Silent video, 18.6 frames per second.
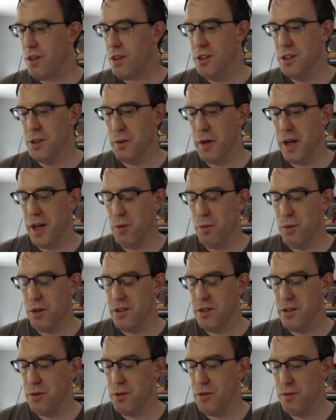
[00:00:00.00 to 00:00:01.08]
So we had
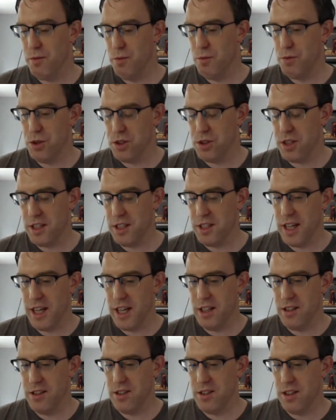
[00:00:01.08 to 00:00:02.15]
ones that were full size
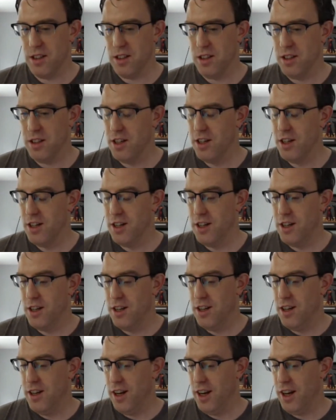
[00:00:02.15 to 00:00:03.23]
lanes, and
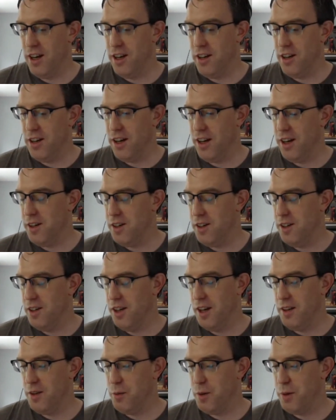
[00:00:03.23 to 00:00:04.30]

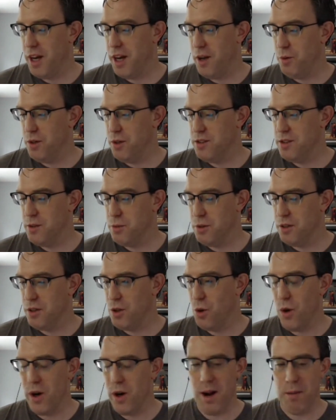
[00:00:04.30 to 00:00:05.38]
then we had ones that were
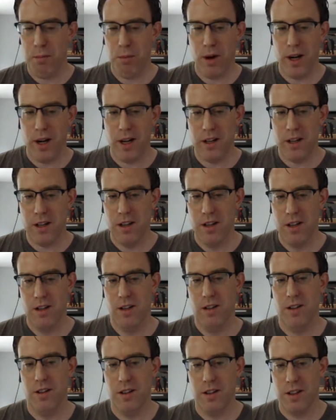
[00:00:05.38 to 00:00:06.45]
coin operated,
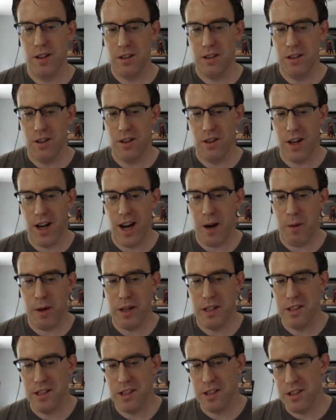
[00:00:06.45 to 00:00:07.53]
called a Highway
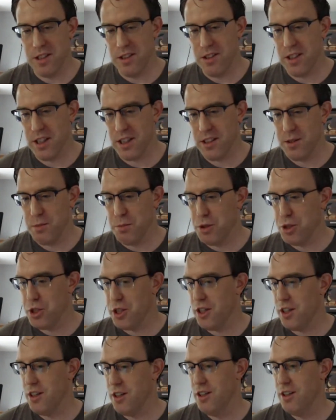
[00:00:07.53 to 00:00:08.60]
66 machine.